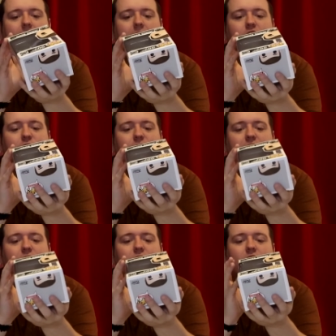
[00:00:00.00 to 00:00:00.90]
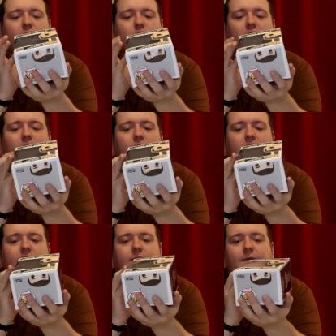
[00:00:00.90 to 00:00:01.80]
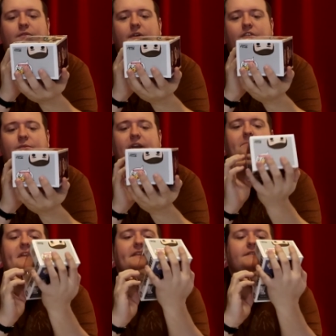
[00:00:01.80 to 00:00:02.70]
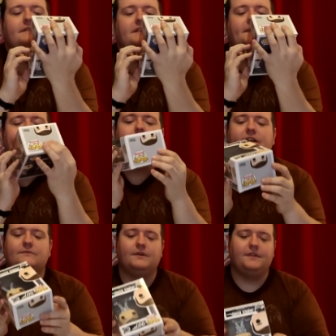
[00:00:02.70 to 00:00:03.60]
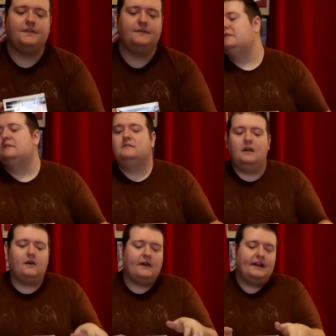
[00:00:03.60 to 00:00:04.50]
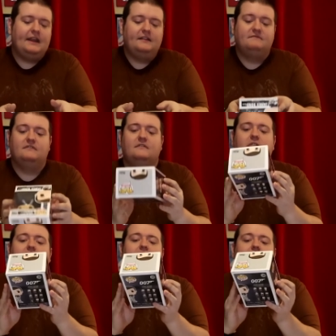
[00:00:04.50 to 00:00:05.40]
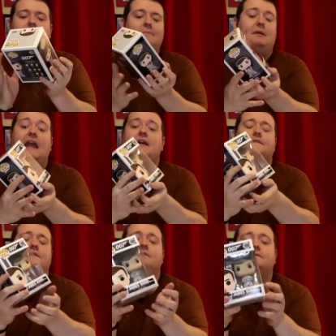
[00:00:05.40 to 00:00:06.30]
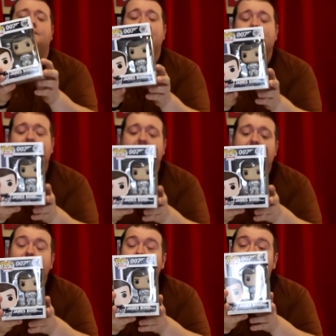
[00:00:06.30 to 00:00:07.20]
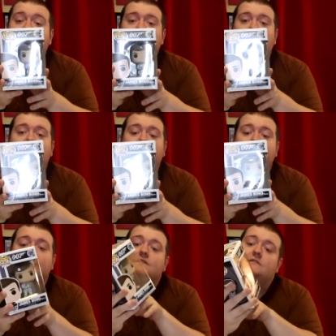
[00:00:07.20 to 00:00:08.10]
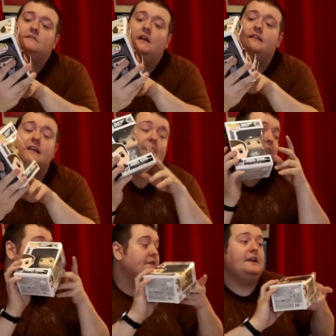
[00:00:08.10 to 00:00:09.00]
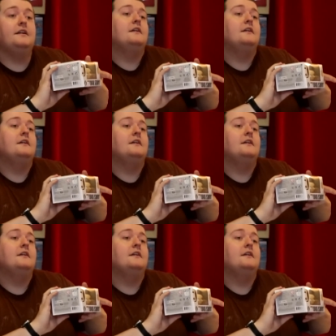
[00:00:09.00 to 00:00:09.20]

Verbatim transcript: He looks pretty cool overall. We're looking for a, 20 piece. Let's find out what he's worth. Alrighty. Not bad for, for this, honestly. 15 bucks. I'll take that all day.